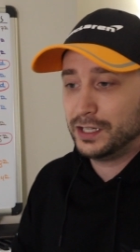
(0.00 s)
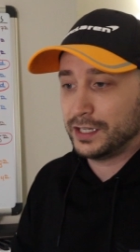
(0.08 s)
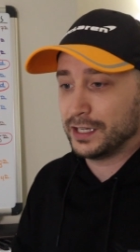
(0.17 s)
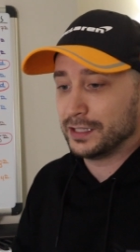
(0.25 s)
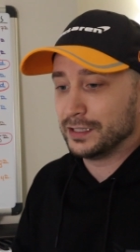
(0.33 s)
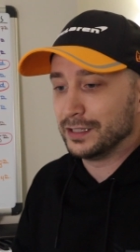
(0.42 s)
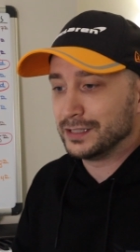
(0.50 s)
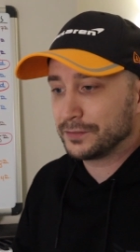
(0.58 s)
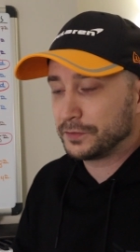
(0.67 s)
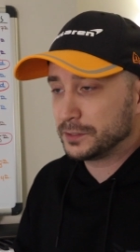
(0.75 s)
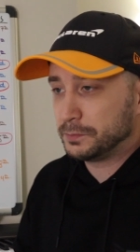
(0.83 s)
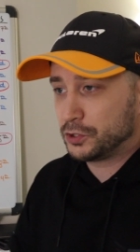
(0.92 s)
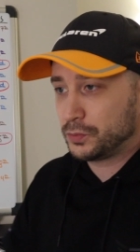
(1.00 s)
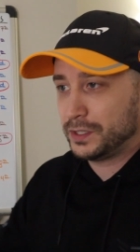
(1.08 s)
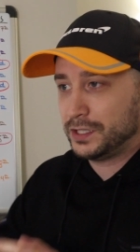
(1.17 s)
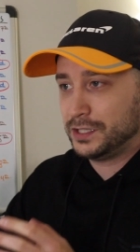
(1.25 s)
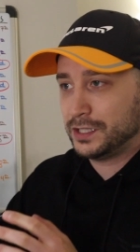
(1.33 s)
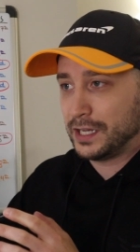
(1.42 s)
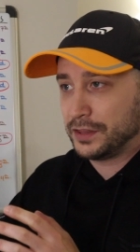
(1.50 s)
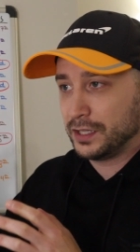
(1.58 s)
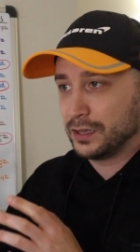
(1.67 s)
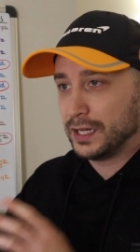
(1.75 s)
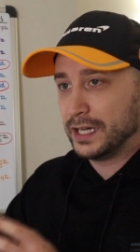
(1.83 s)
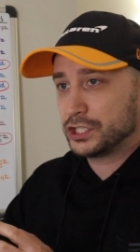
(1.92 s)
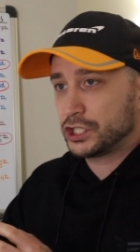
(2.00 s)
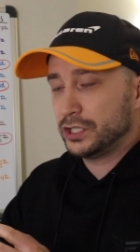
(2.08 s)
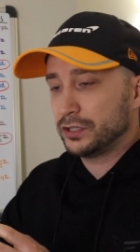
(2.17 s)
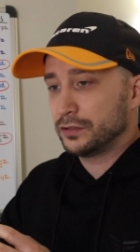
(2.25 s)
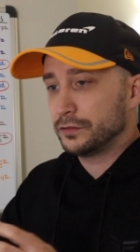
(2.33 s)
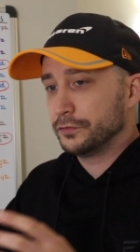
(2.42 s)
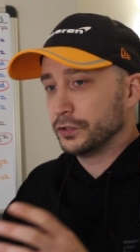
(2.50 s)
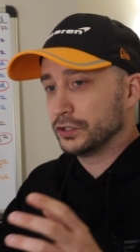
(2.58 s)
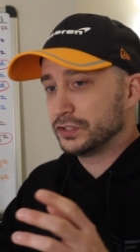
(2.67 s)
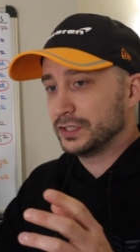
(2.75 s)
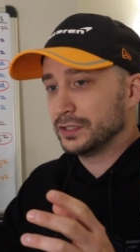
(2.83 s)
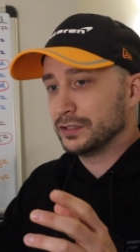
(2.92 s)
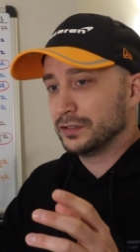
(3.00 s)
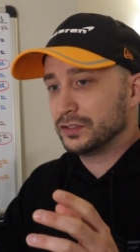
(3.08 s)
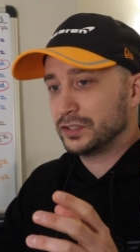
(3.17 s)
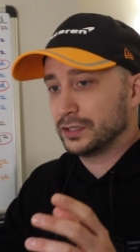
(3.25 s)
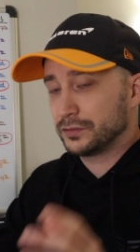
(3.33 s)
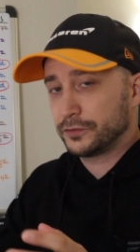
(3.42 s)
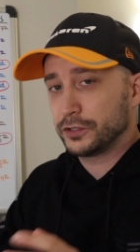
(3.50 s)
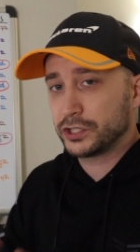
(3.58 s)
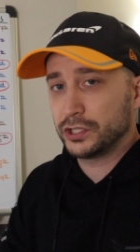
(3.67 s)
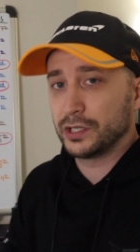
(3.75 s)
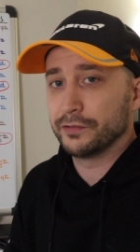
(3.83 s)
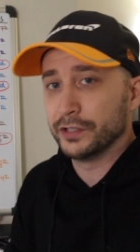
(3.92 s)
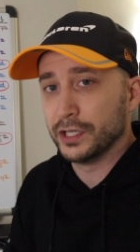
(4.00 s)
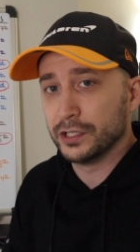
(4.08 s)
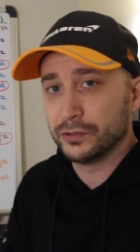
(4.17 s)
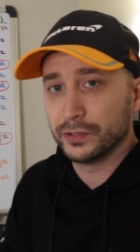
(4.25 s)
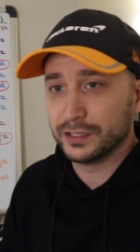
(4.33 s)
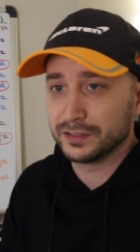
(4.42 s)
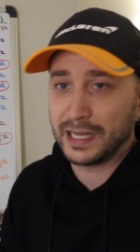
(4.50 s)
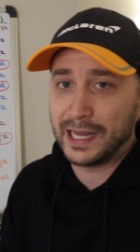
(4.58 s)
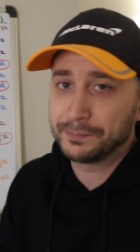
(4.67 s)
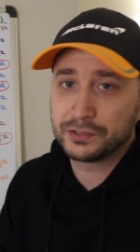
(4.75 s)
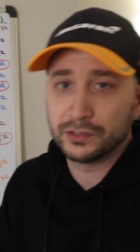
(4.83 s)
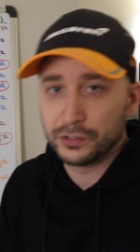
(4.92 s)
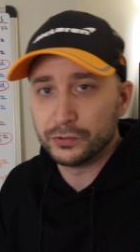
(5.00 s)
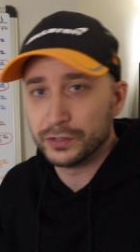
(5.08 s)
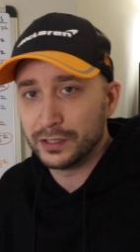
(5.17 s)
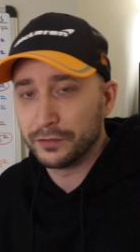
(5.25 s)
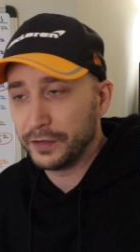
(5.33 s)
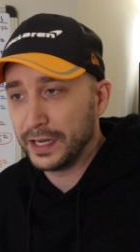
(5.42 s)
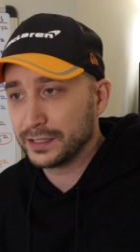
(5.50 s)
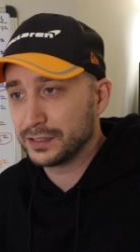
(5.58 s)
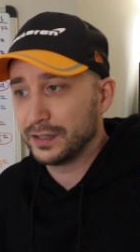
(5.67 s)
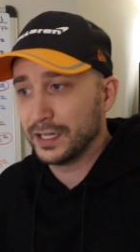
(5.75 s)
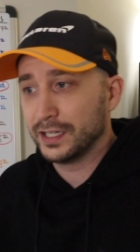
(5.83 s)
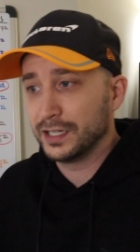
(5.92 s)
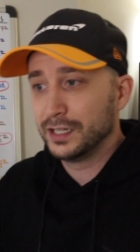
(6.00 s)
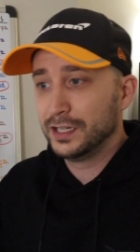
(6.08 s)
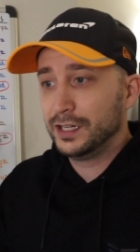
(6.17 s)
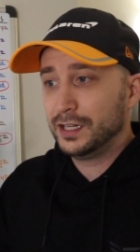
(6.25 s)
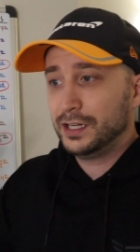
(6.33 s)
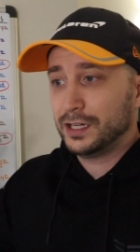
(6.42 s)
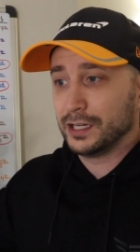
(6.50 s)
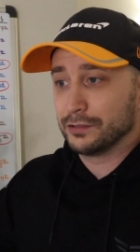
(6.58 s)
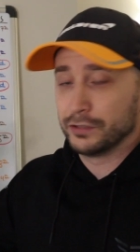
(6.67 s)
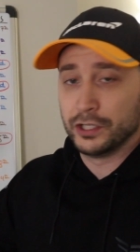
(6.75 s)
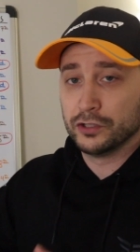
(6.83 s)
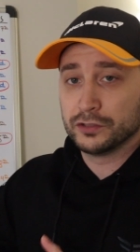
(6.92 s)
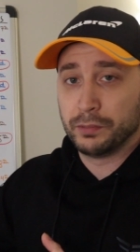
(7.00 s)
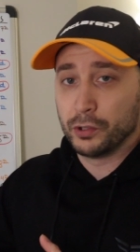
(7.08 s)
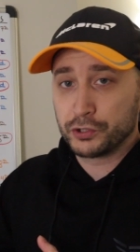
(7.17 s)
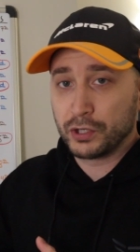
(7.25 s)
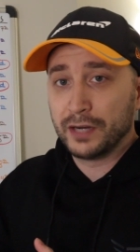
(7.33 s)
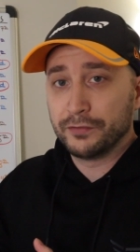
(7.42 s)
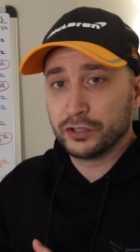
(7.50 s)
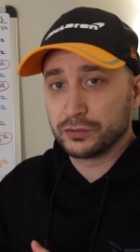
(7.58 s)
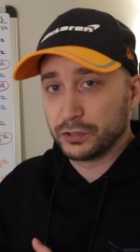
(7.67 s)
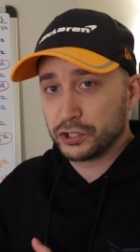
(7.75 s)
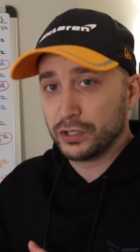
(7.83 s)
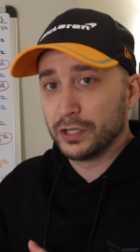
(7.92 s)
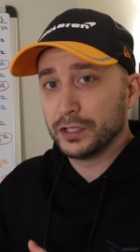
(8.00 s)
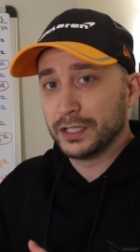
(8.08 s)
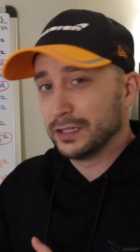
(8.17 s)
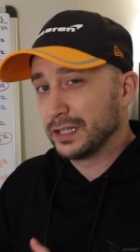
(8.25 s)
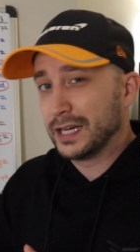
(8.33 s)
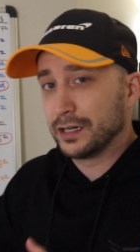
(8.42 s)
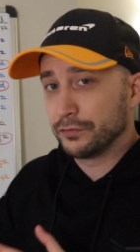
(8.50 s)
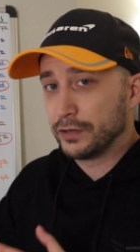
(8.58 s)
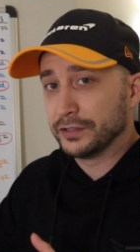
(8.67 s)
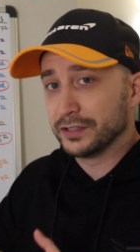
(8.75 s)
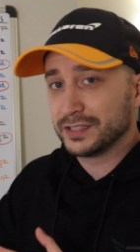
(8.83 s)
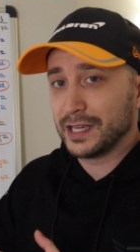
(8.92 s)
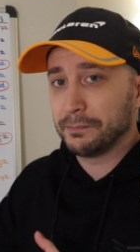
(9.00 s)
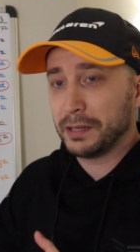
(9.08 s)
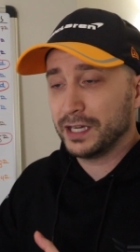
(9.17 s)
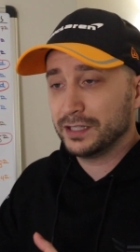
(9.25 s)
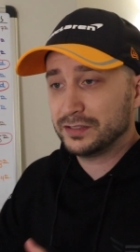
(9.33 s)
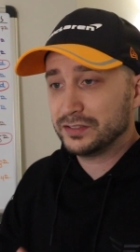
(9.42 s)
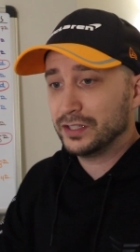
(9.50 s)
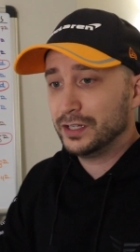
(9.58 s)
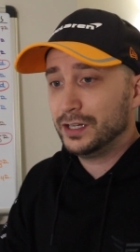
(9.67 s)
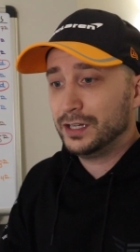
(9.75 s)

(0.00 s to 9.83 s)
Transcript: And the difference between, I think, last year versus his first year at Renault is absolutely the fact that uh, Renault, both drivers were struggling and kind of around the same pace.